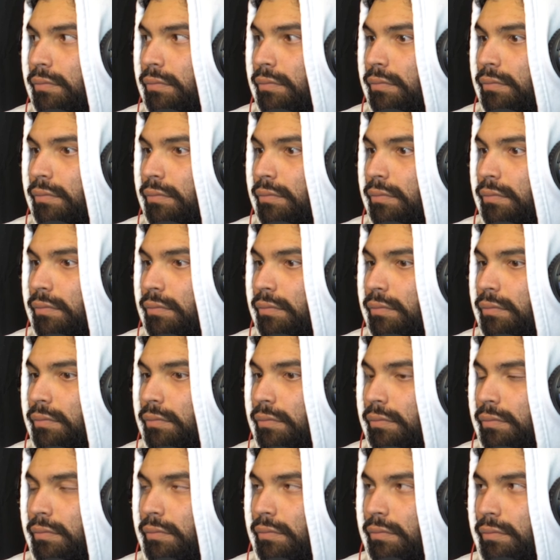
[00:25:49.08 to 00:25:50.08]

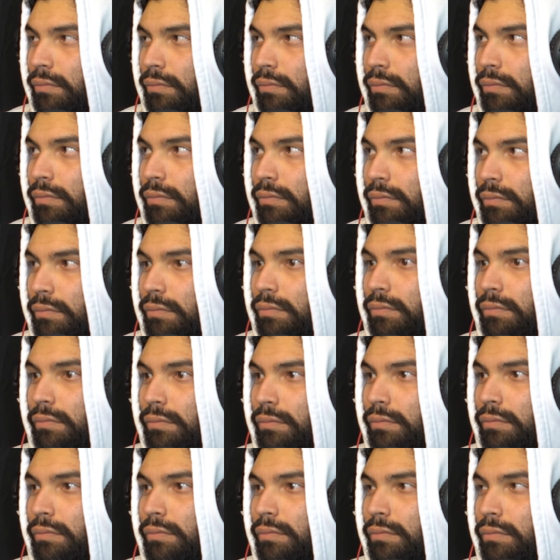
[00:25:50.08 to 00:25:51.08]

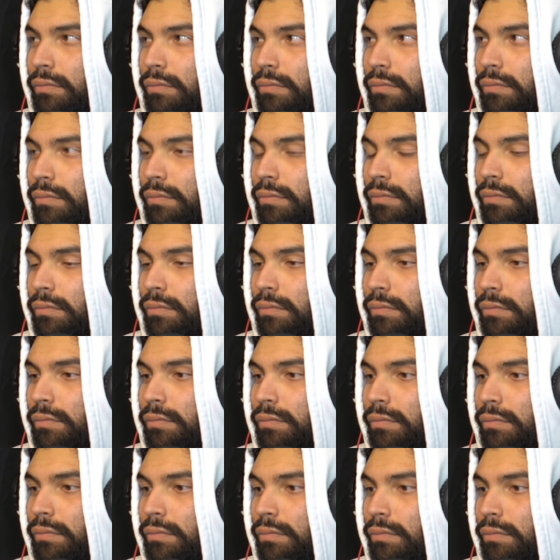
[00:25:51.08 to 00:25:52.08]

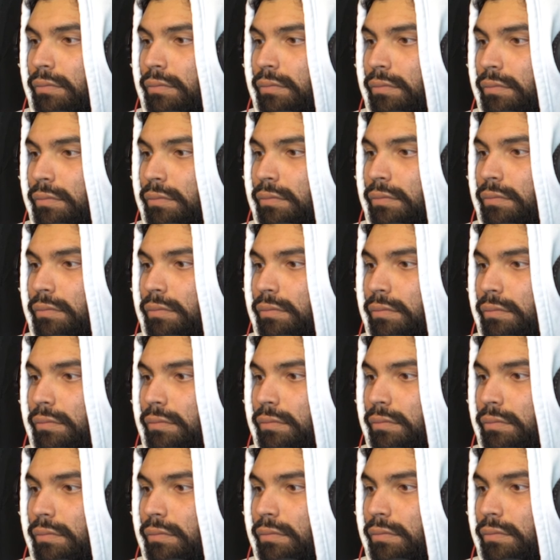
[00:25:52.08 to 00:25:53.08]

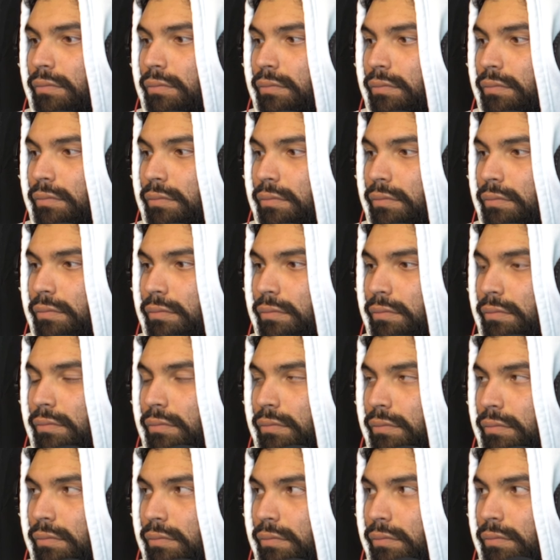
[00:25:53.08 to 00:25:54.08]

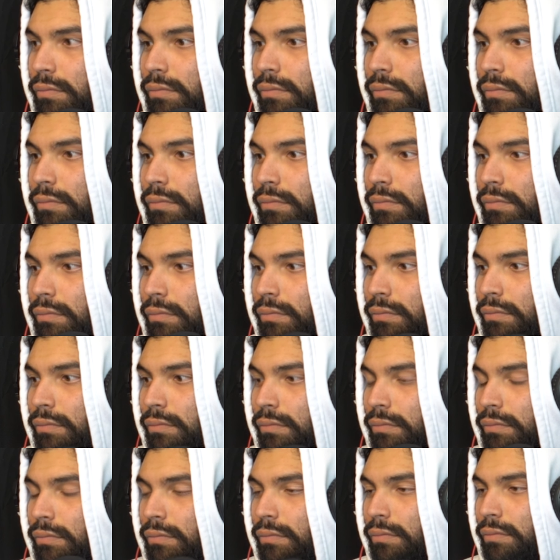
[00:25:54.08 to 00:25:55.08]

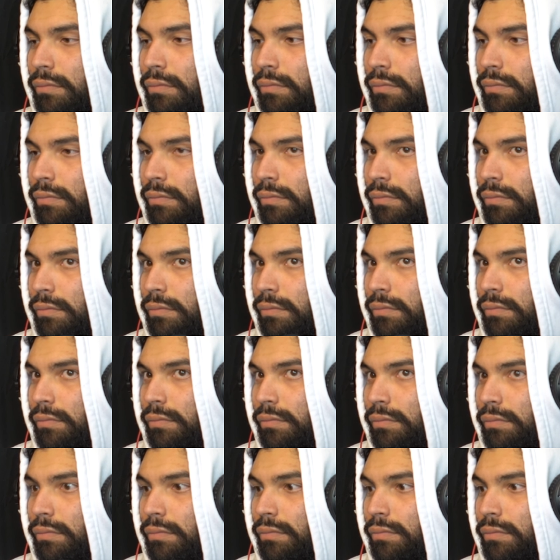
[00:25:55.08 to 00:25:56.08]

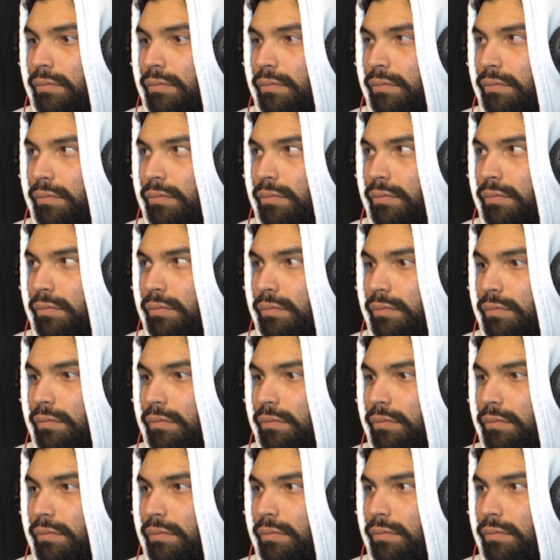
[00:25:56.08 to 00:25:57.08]
The person shown says nothing.